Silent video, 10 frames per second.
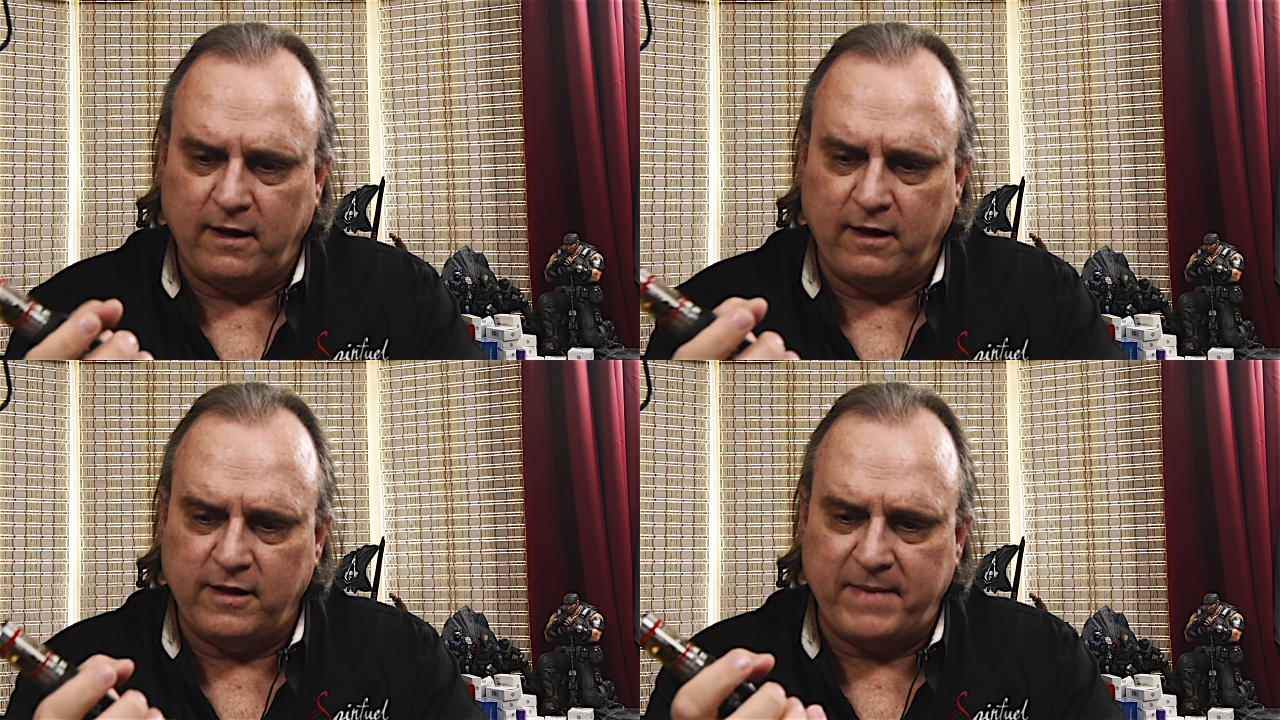
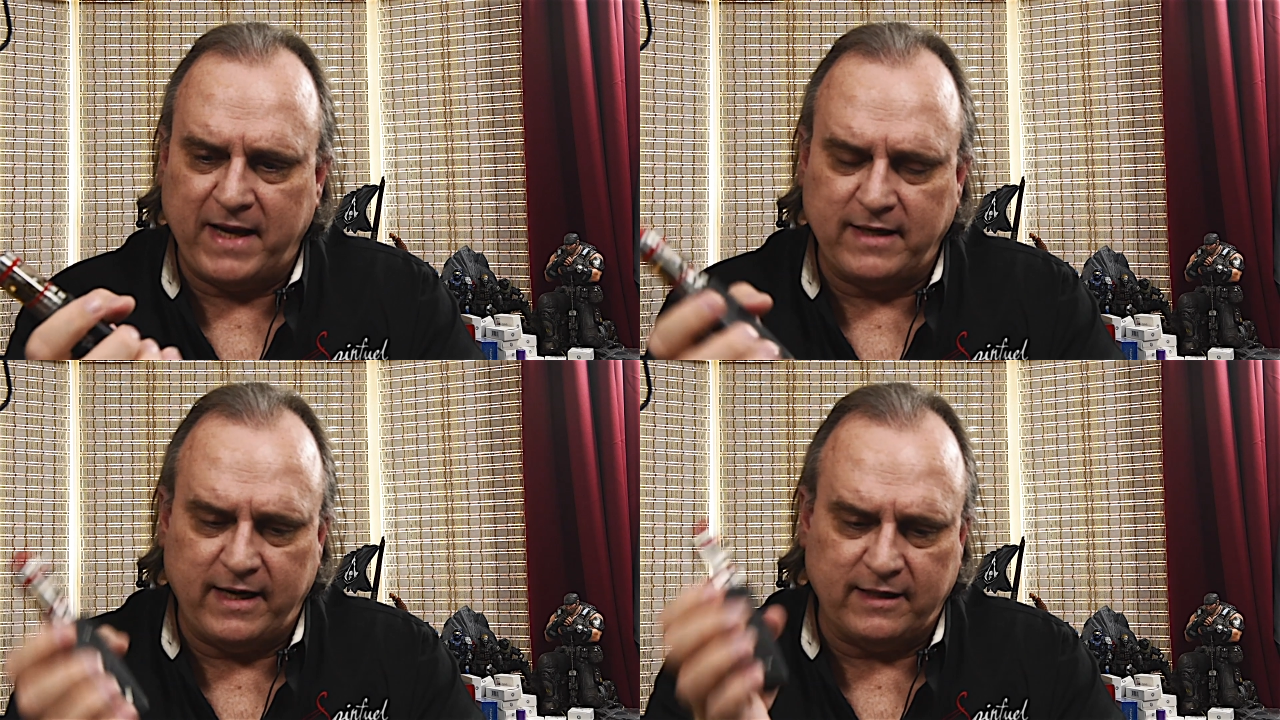the
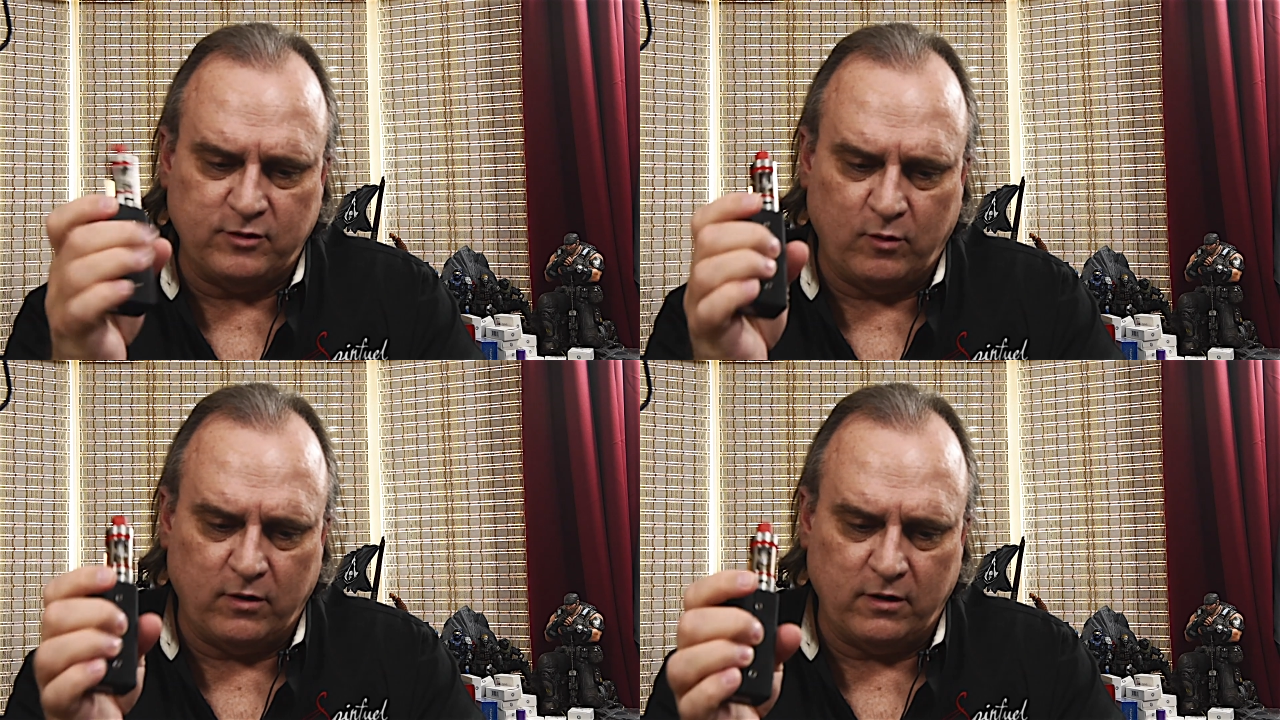magnetic
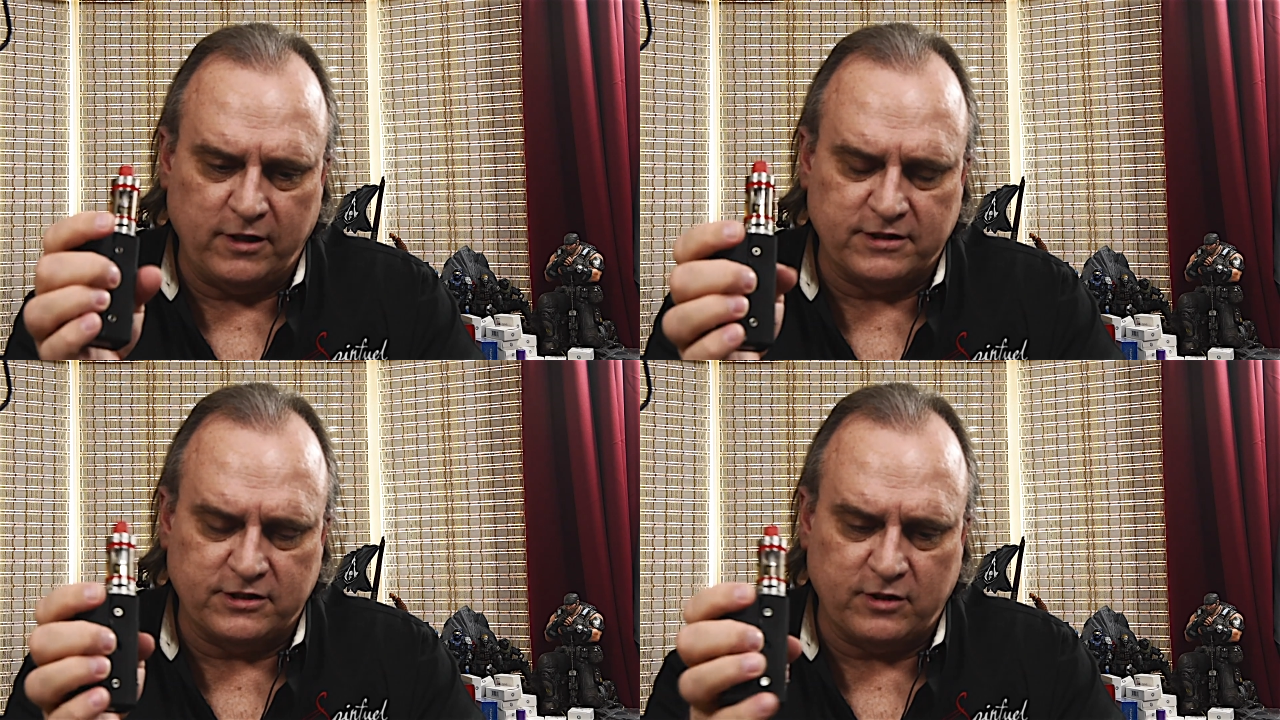door.
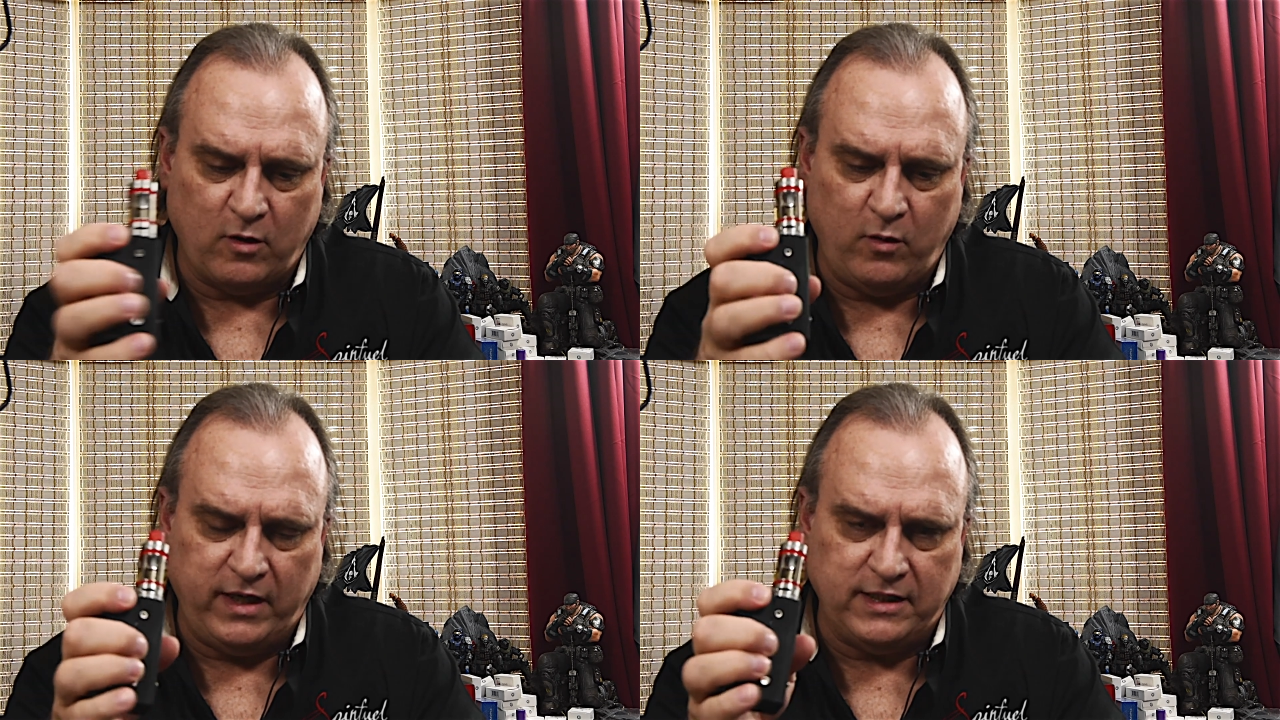It's
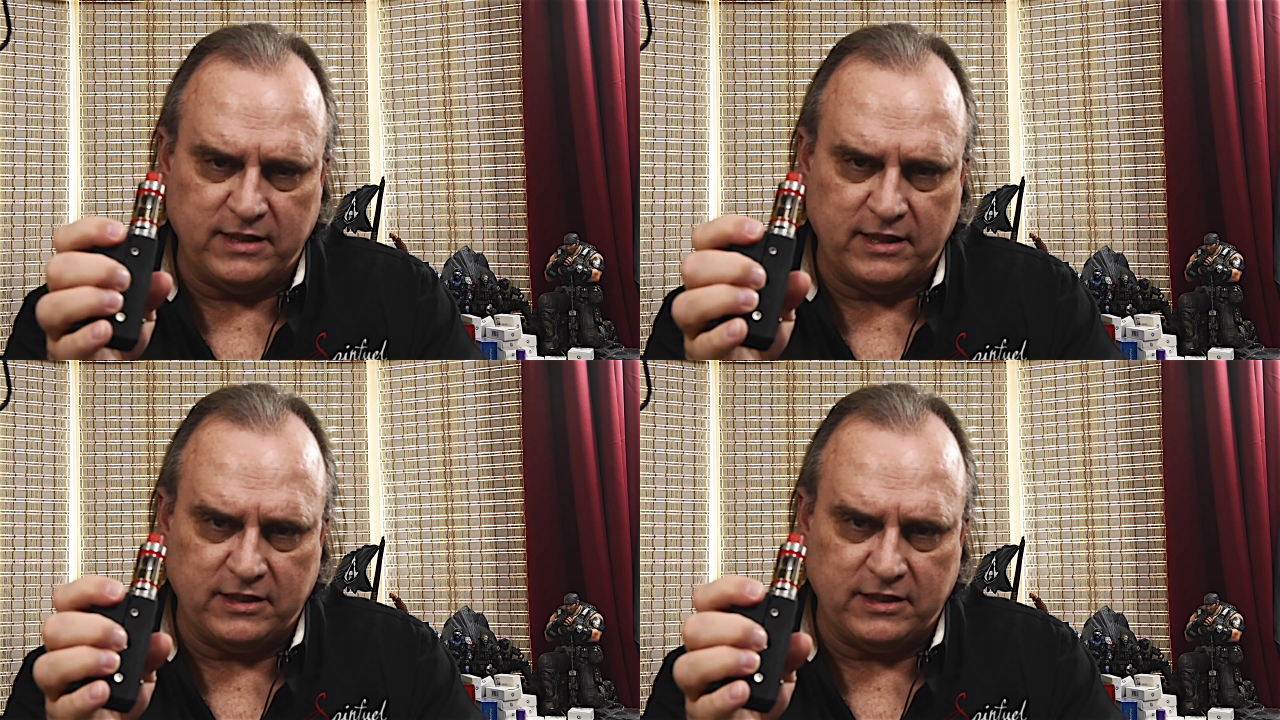so easy